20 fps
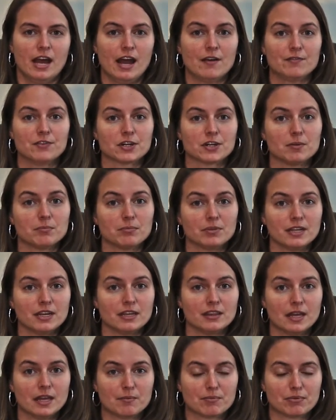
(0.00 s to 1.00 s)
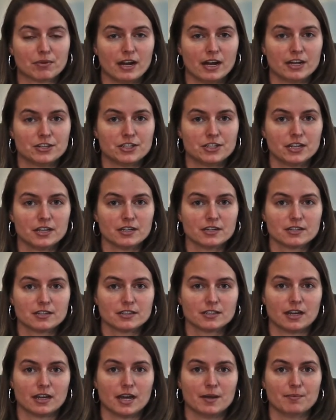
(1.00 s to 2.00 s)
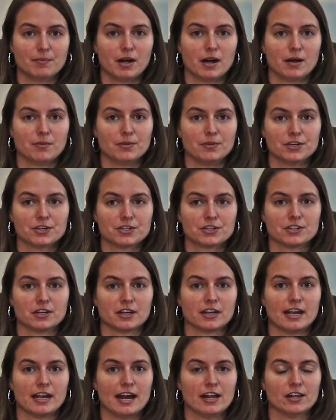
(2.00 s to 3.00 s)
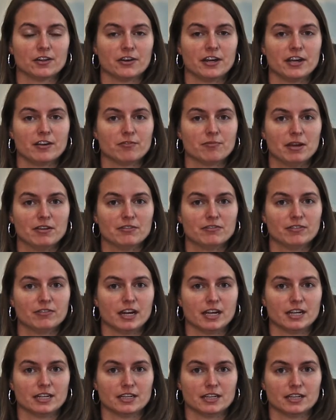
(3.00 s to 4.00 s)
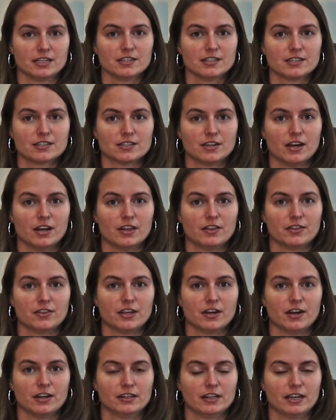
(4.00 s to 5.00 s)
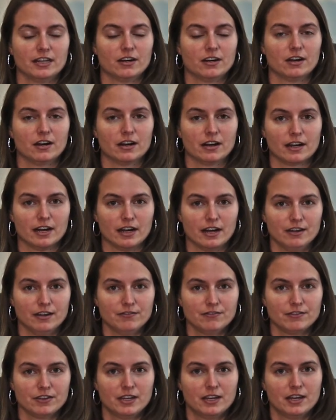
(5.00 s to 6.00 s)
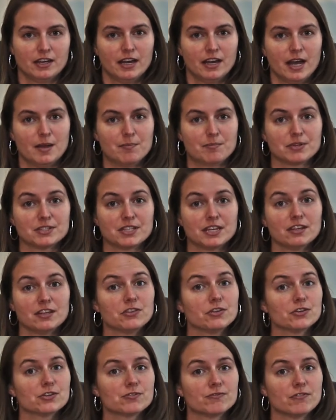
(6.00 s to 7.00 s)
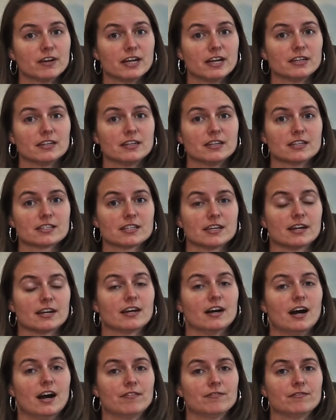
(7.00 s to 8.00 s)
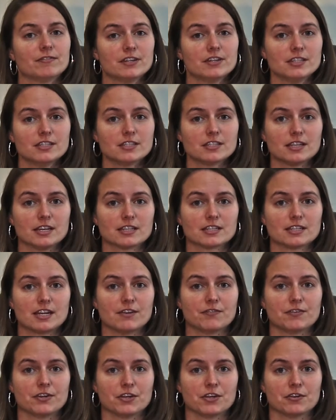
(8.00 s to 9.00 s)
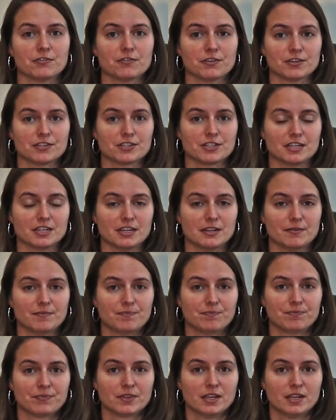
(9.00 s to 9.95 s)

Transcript: After completing that project, I published a gallery of my findings on the online archive and presented those findings at a conference at Stanford University.